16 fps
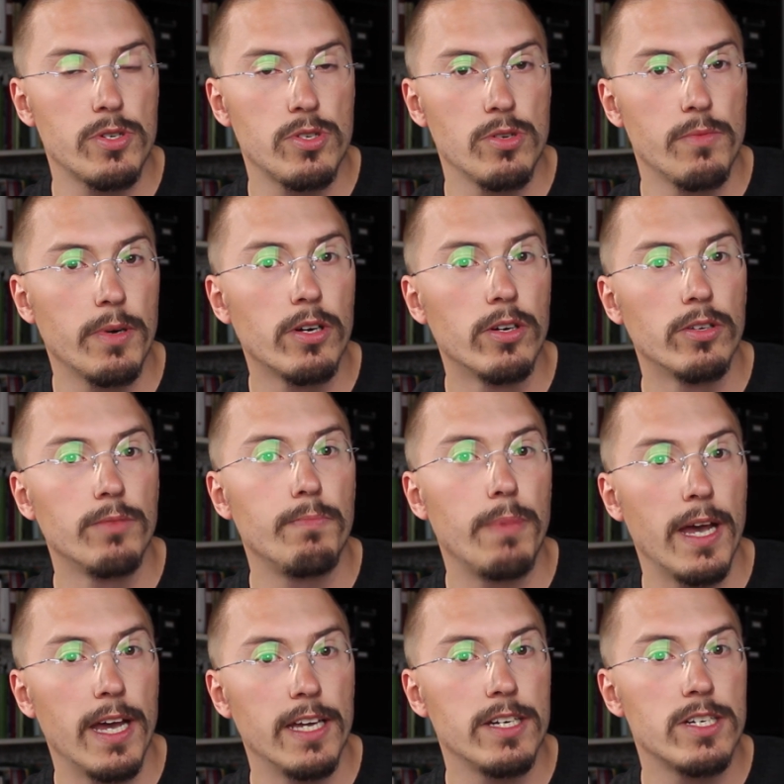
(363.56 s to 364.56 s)
super good
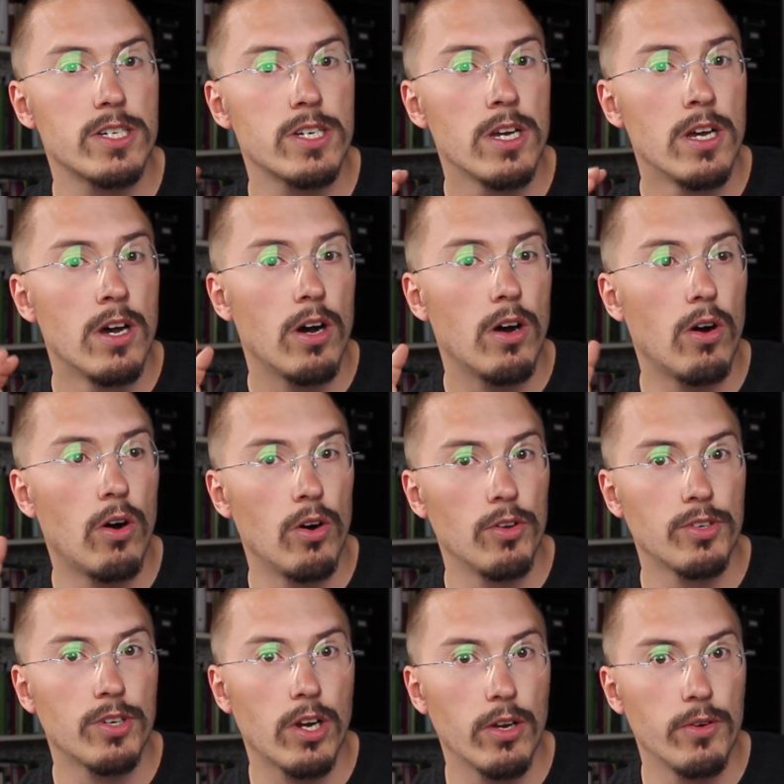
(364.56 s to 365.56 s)
page
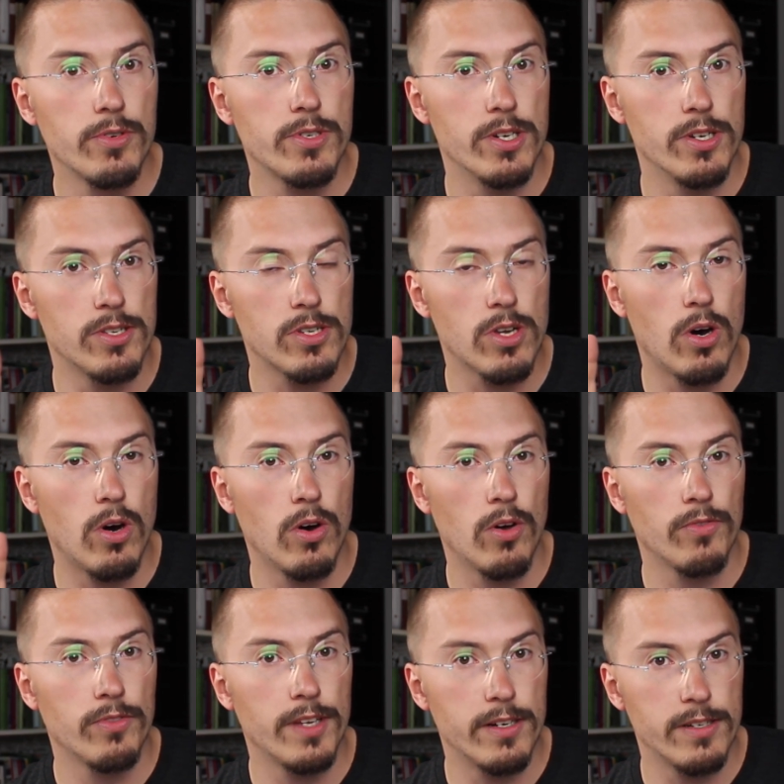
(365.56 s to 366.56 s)
on closures
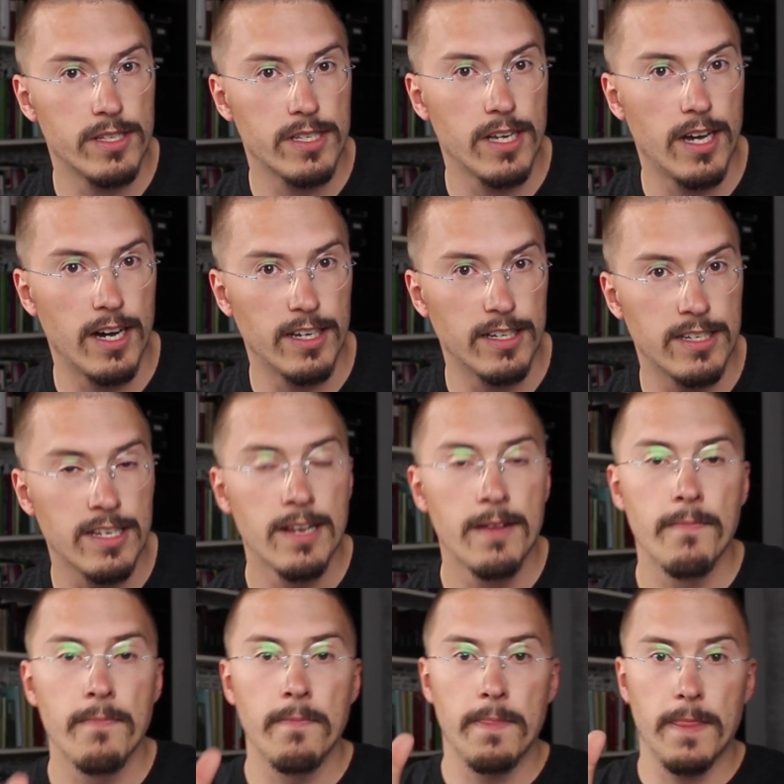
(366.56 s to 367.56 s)
on their site,
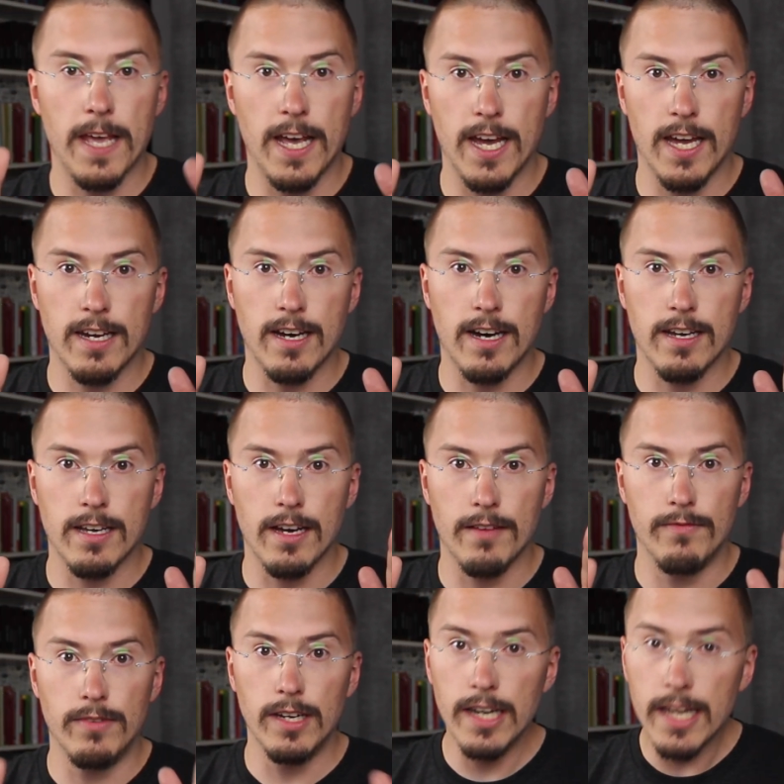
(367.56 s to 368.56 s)
and I
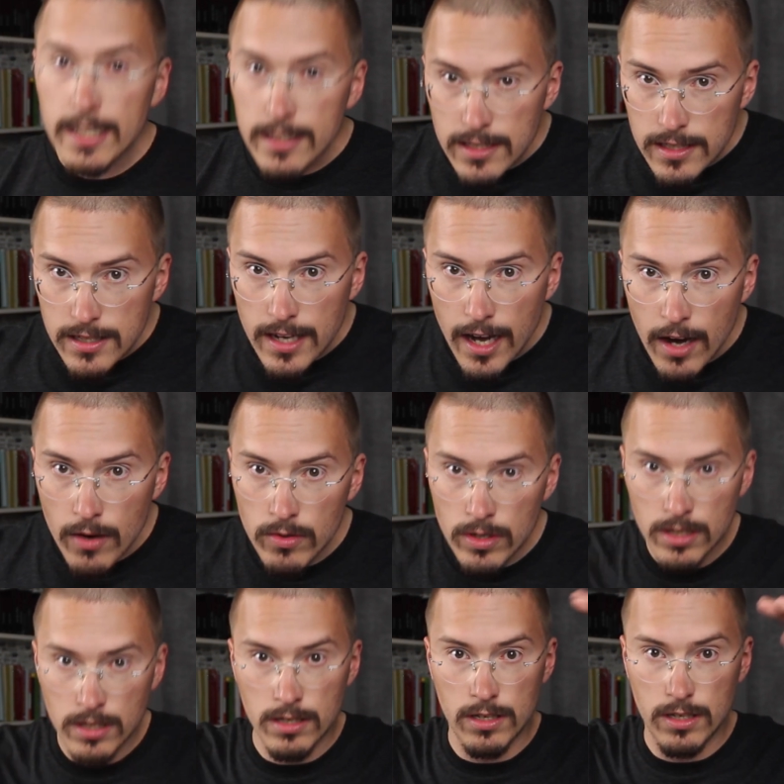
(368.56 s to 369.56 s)
have linked it
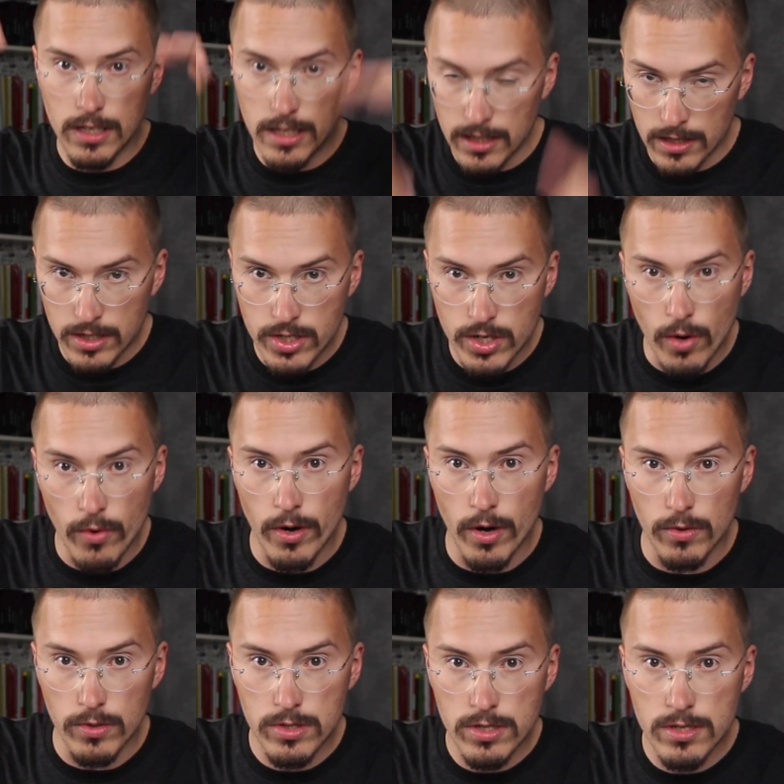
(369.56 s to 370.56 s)
down in the show
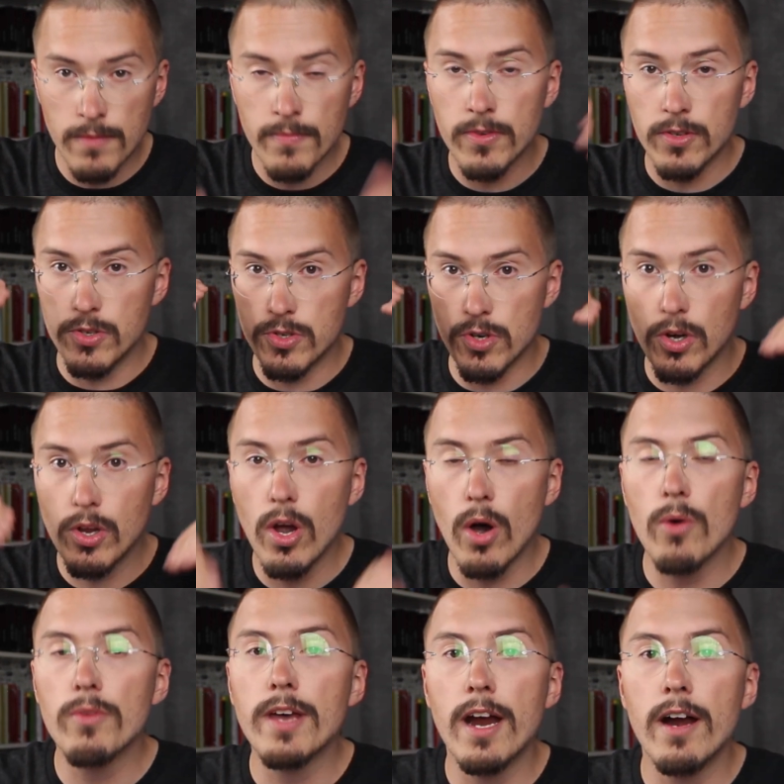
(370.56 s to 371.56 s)
notes. You should
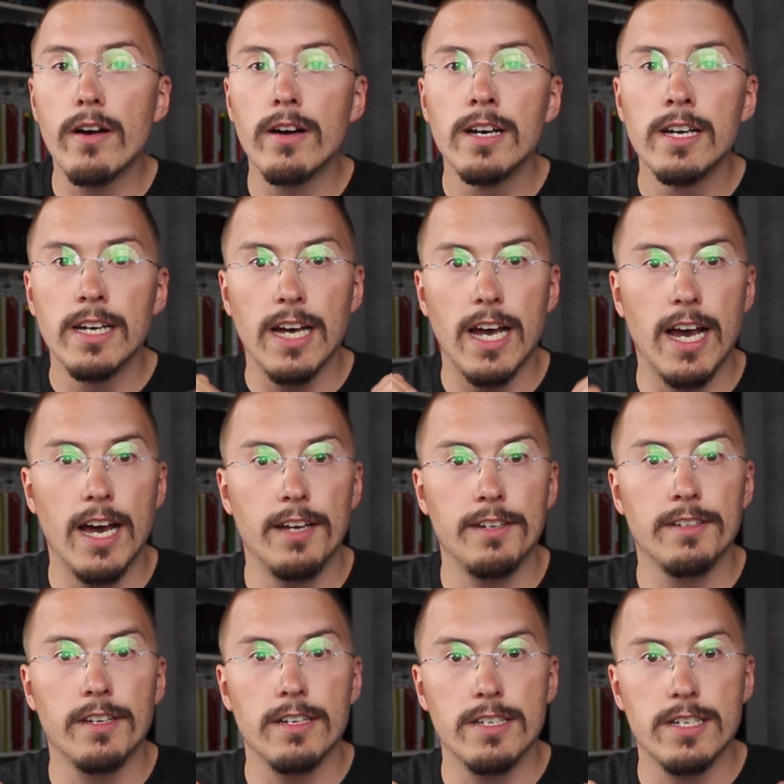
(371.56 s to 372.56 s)
go there
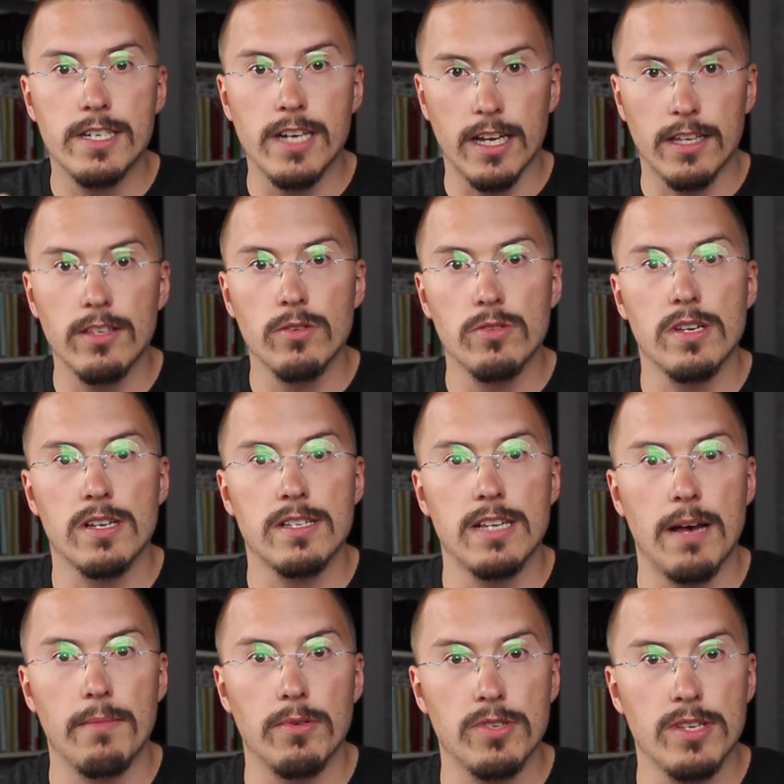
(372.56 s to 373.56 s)
and check those
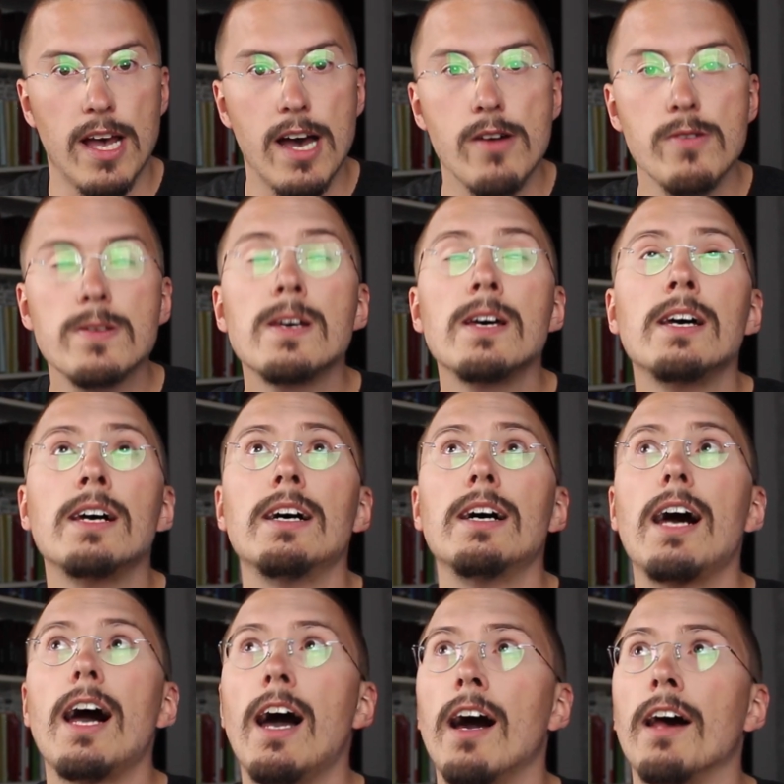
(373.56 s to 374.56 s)
examples out
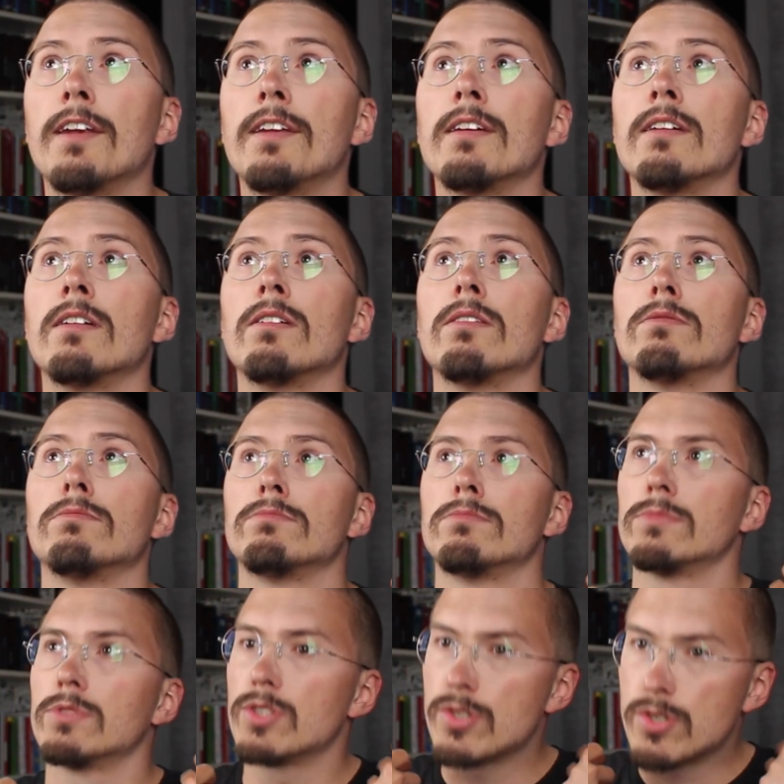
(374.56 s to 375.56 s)
and
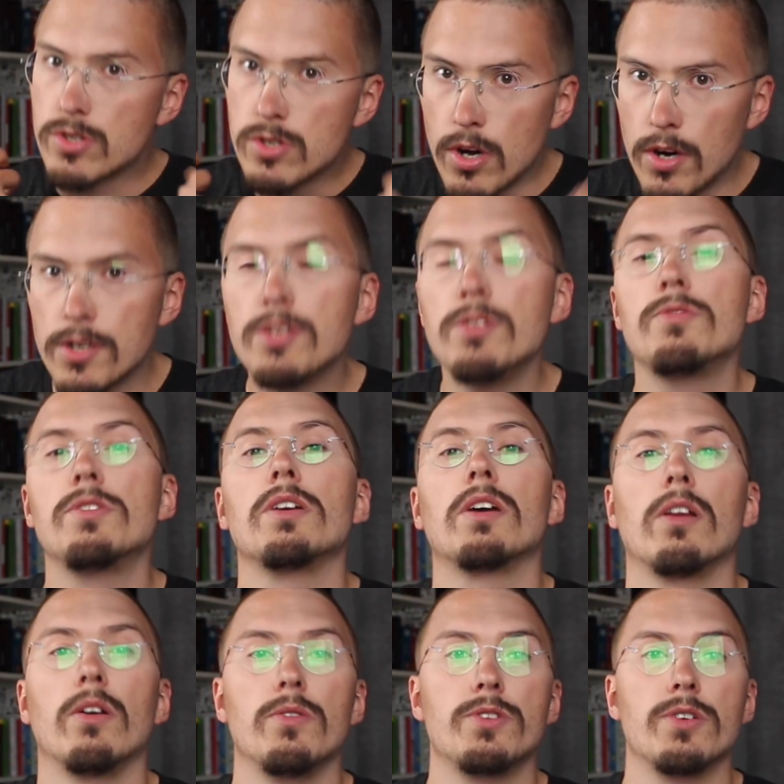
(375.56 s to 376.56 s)
start using
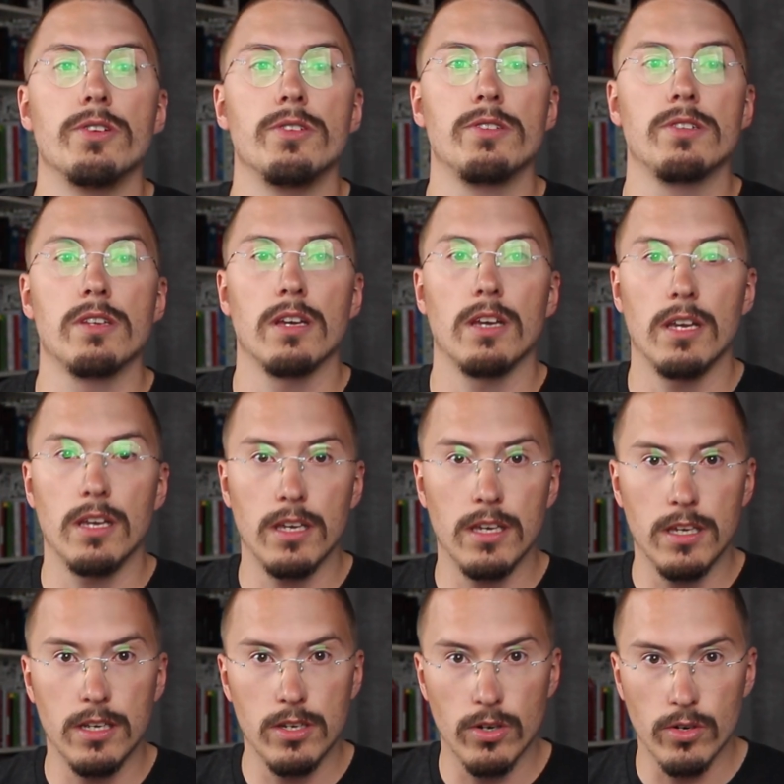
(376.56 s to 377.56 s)
closures
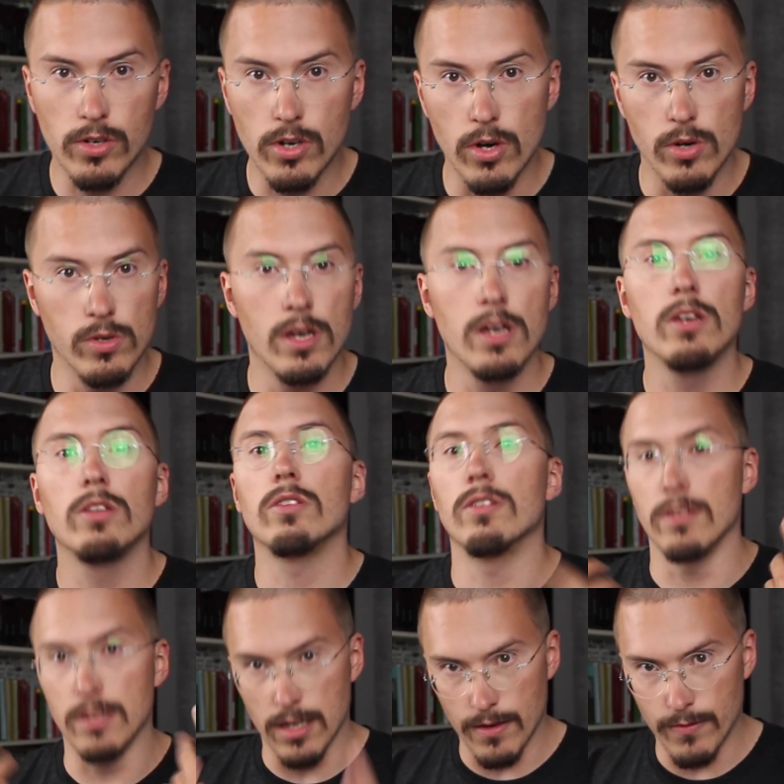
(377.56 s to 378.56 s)
in your code
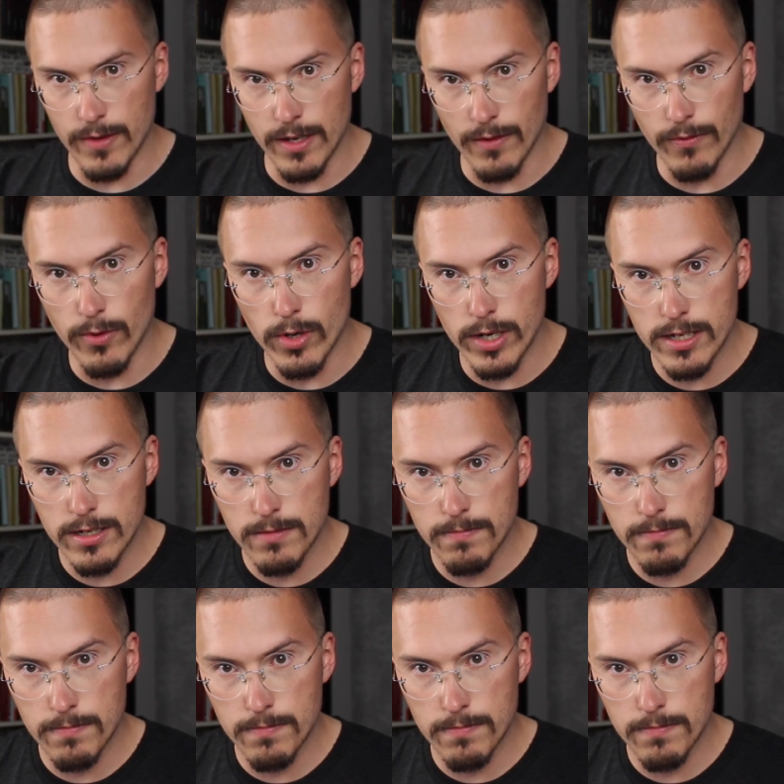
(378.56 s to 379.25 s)
to get a feel for it.